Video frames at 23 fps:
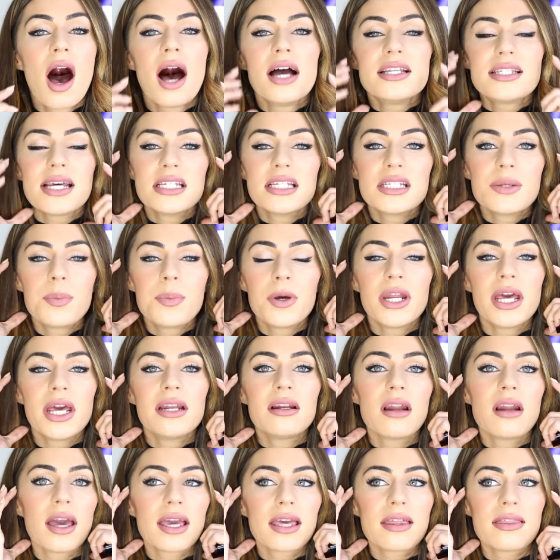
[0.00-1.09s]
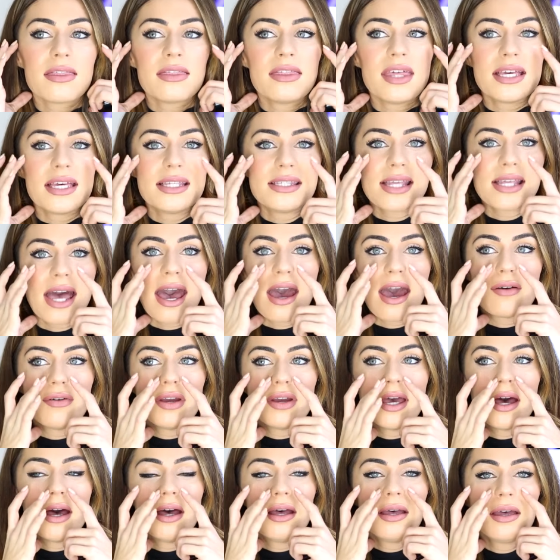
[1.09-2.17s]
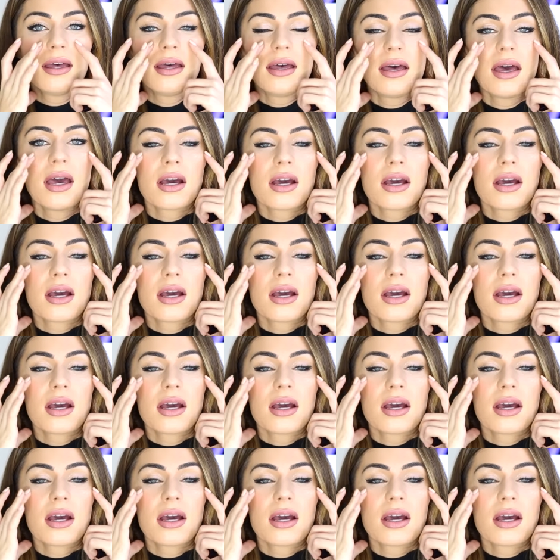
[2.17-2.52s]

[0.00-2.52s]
I tend to put it in like this area